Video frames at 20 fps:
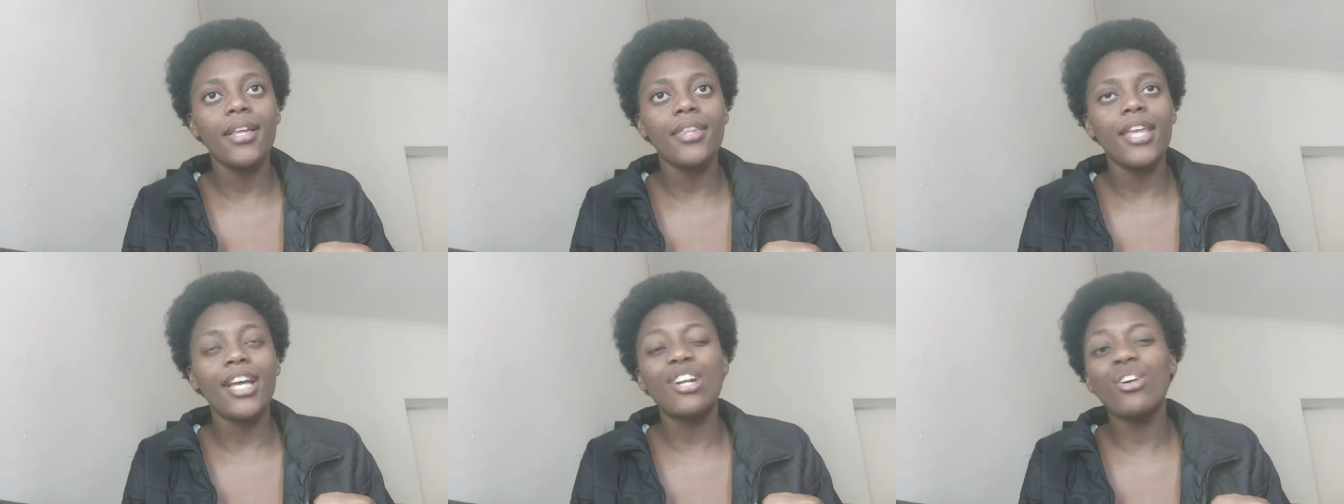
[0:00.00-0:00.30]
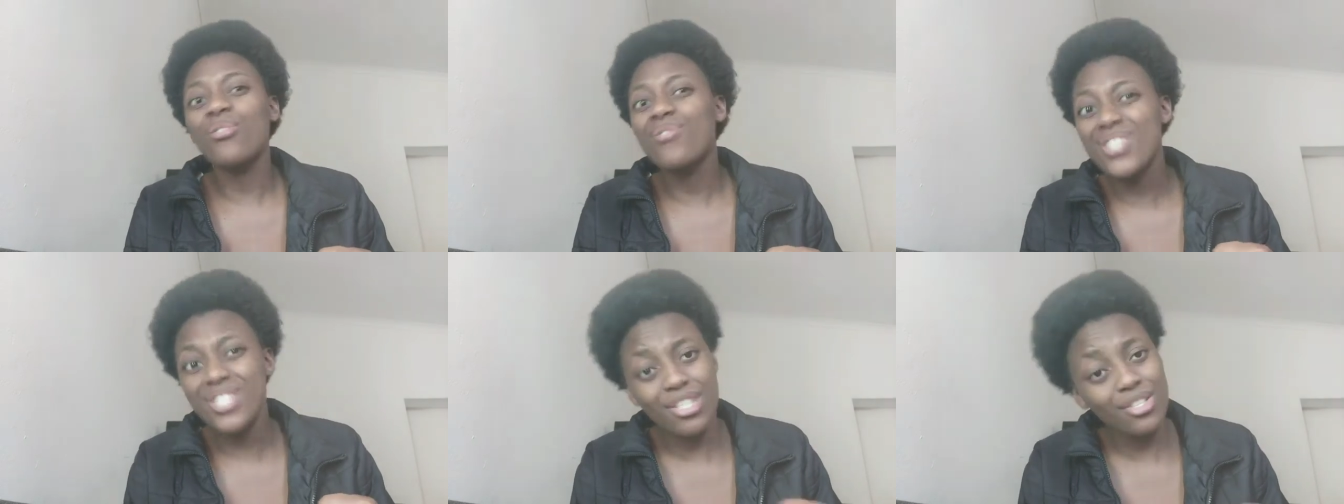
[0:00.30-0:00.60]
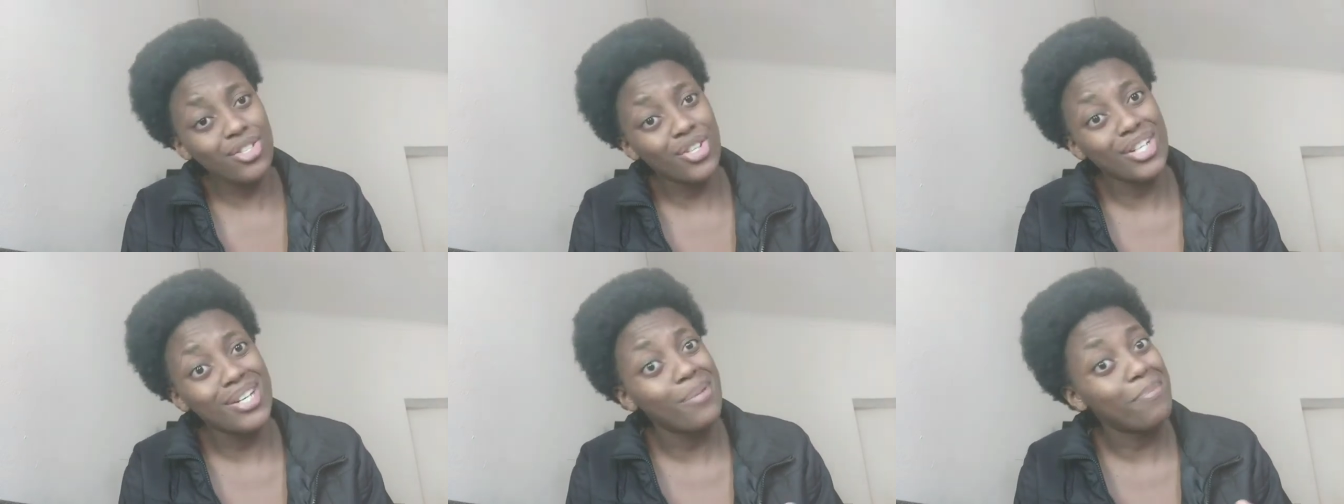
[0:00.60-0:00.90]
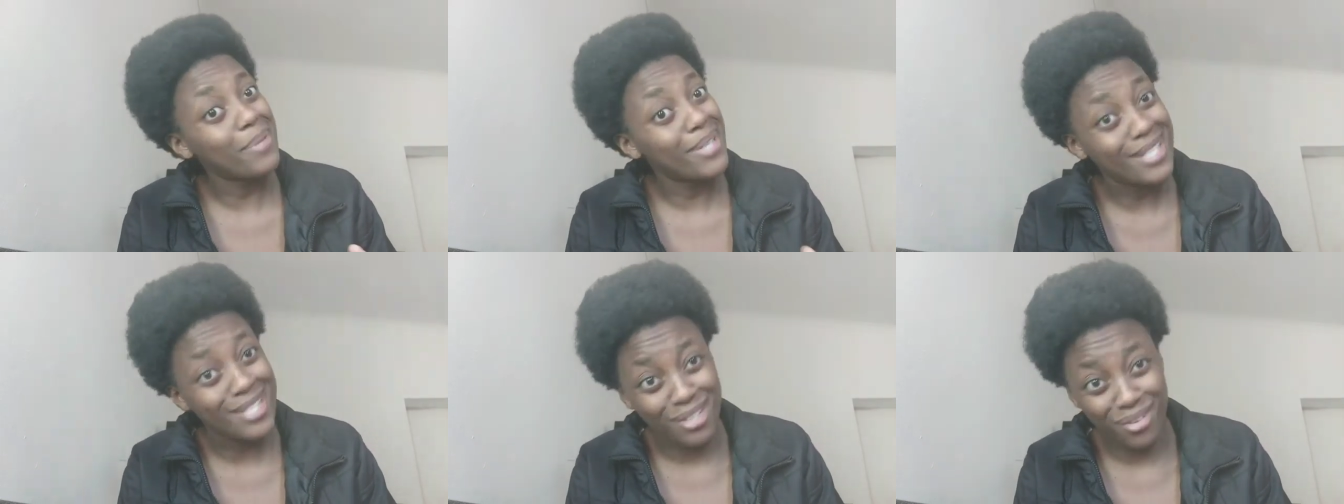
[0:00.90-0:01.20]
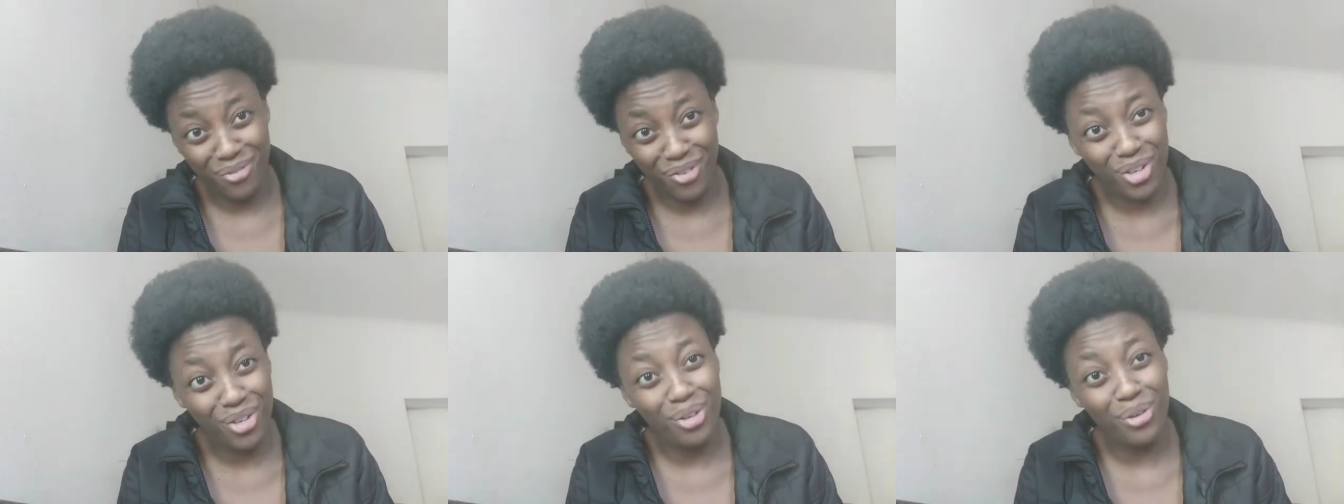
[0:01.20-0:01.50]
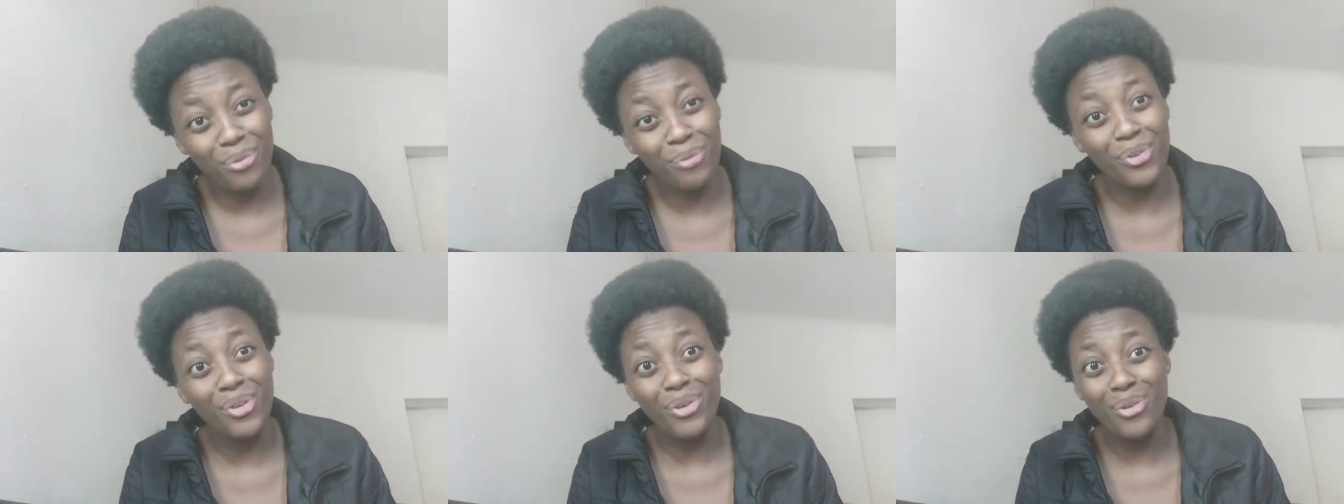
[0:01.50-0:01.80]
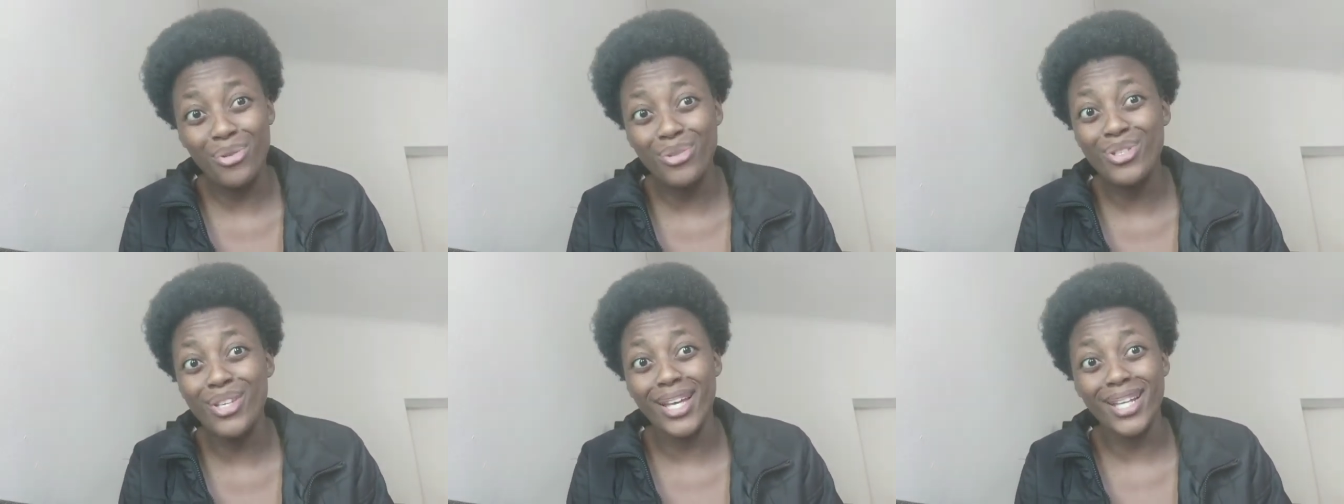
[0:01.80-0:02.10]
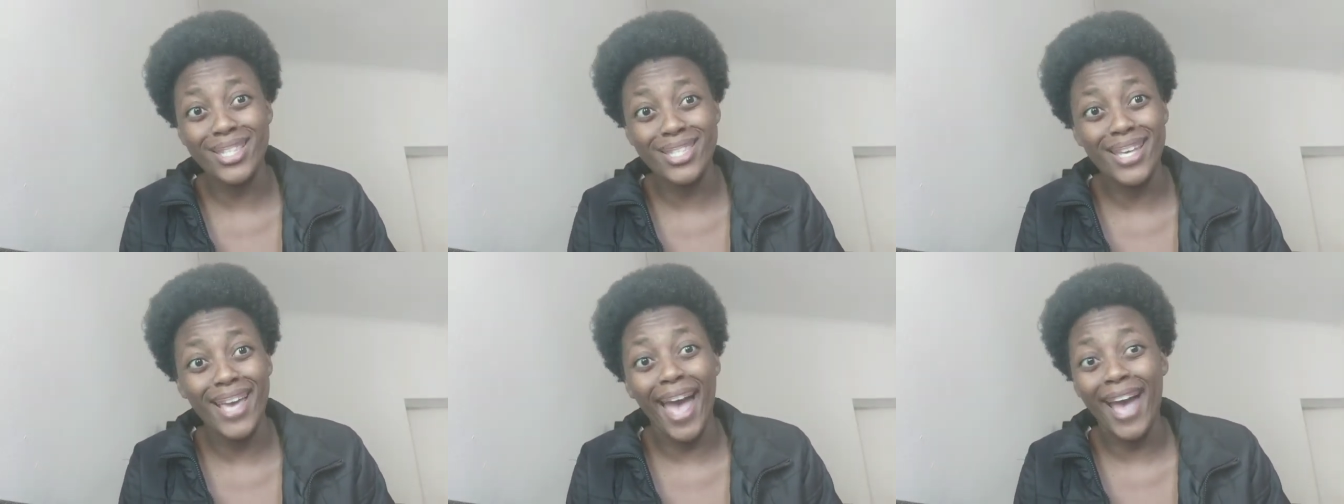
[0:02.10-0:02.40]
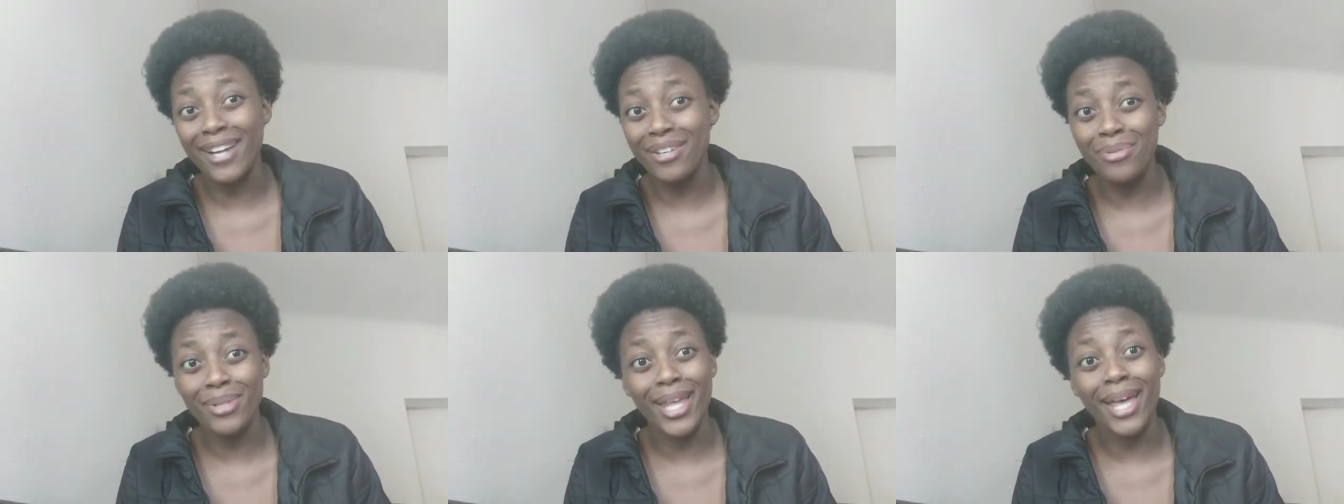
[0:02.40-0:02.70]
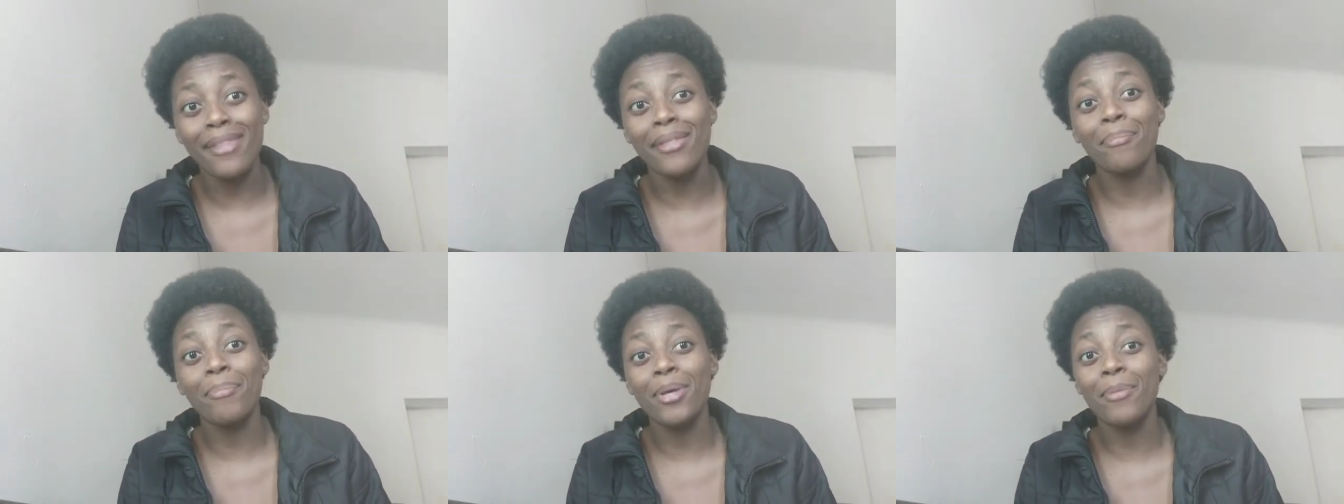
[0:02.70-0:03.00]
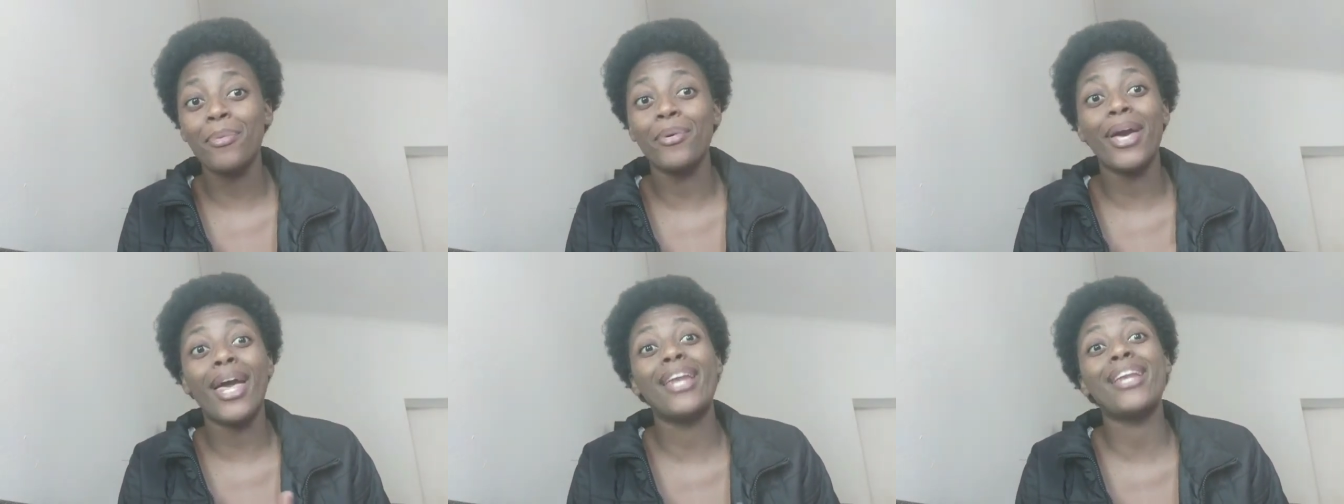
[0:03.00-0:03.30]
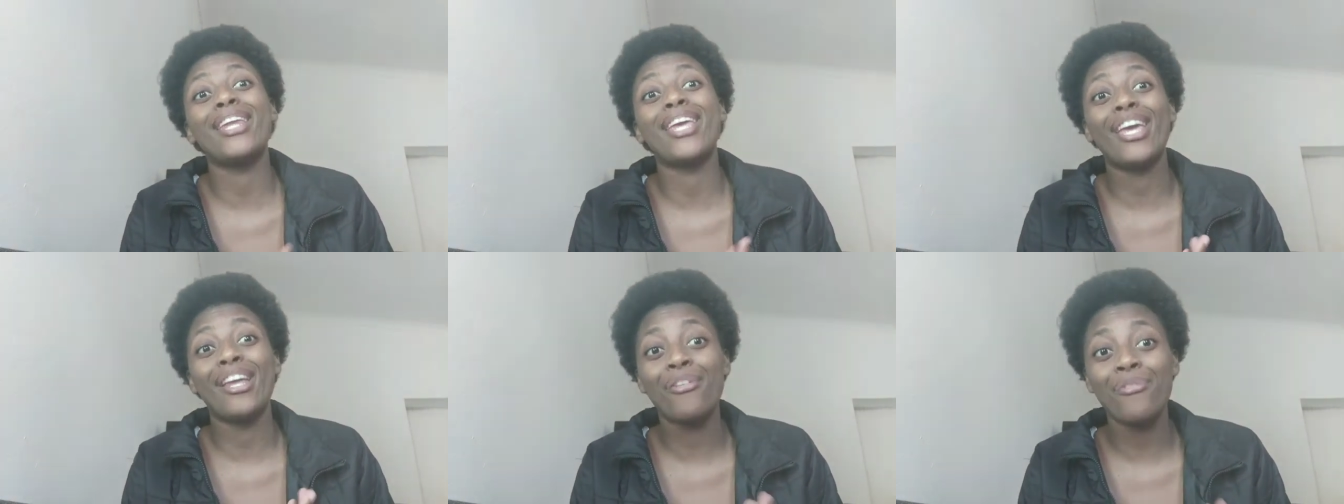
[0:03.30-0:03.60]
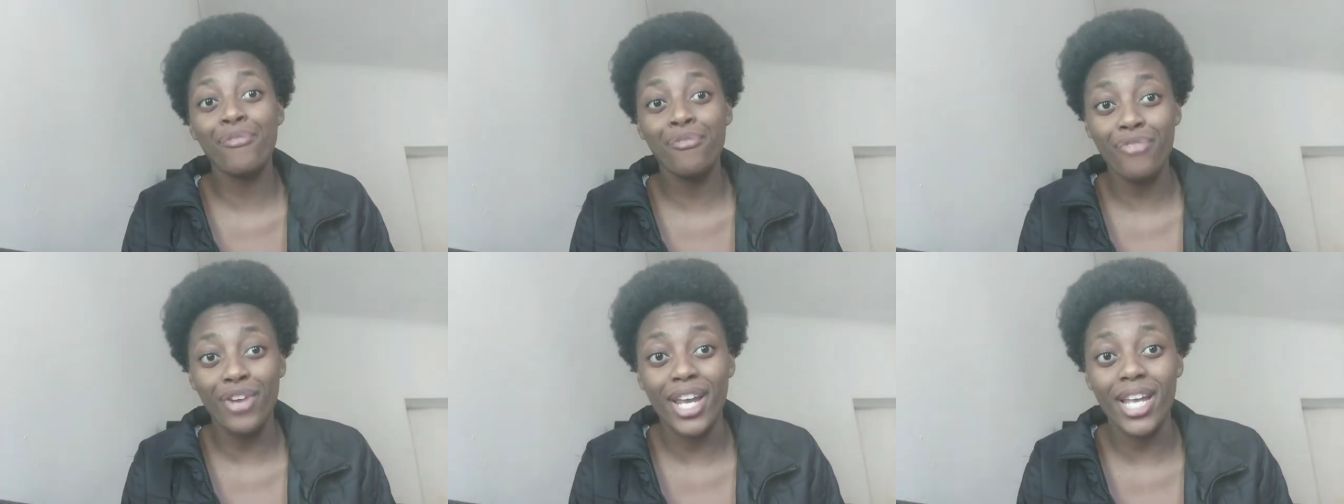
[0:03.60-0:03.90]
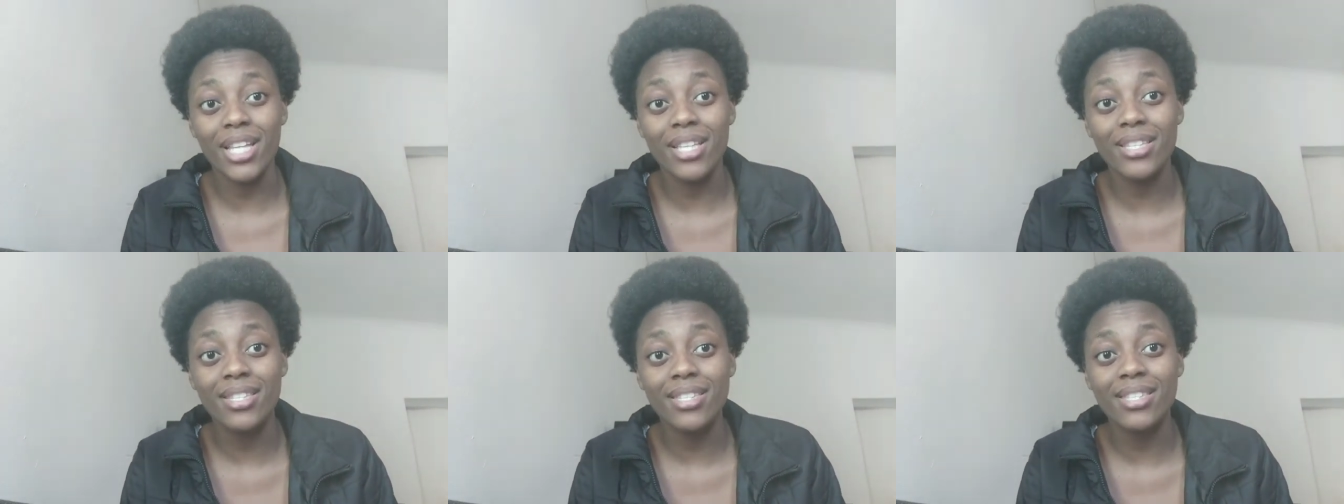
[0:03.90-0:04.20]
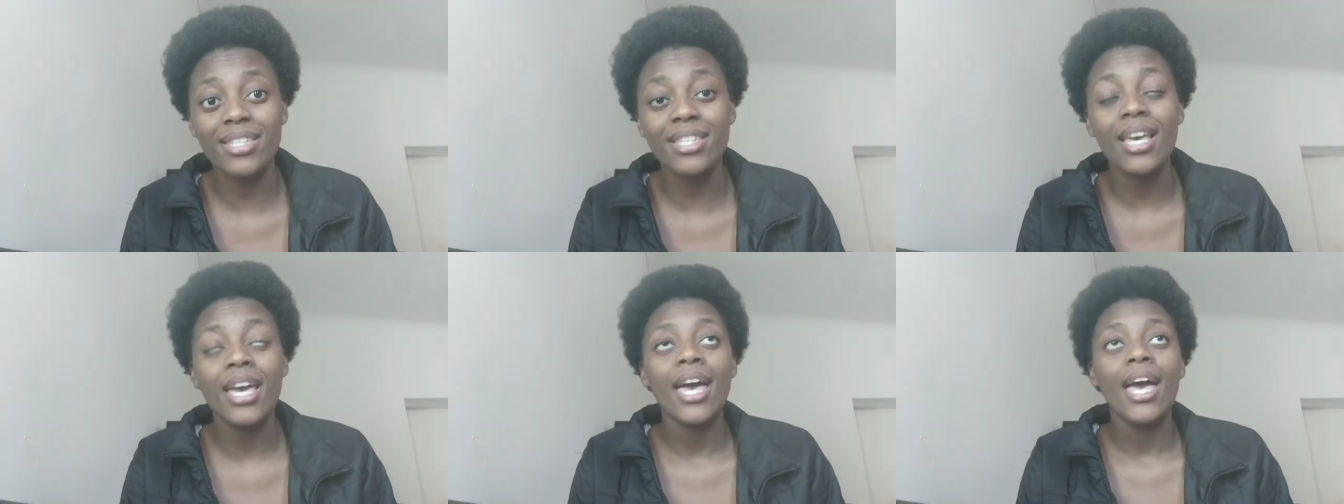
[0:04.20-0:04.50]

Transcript: then obviously it's going to be difficult for you to interact with other people and get friends.